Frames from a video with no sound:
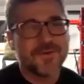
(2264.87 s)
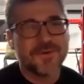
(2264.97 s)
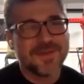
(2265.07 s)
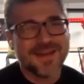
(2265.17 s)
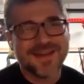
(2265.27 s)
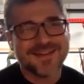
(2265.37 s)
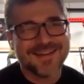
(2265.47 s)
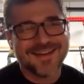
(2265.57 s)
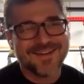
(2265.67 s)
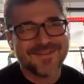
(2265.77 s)
going back
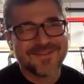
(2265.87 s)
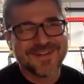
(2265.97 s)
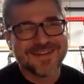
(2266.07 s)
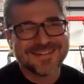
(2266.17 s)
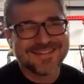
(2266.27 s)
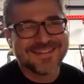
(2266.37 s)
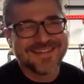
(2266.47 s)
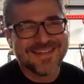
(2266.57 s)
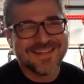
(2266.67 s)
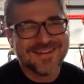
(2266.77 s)
now for us.
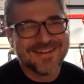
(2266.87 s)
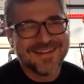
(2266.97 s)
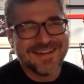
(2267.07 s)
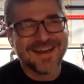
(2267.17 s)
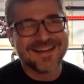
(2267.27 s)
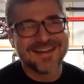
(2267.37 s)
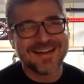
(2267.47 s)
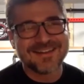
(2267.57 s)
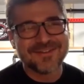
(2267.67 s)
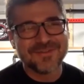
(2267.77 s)

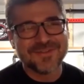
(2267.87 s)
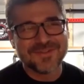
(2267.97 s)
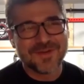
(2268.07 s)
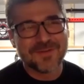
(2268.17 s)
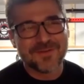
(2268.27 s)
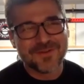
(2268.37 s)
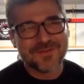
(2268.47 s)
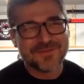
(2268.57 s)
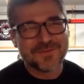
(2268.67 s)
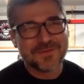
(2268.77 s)
I glued the rubber to
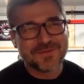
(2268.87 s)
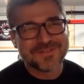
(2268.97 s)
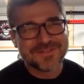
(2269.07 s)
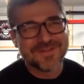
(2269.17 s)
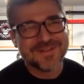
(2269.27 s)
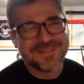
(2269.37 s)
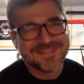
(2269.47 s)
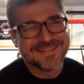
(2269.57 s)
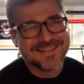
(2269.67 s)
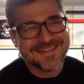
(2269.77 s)
the floor, so
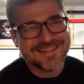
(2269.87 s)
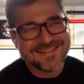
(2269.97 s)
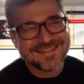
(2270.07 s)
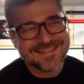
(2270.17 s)
it's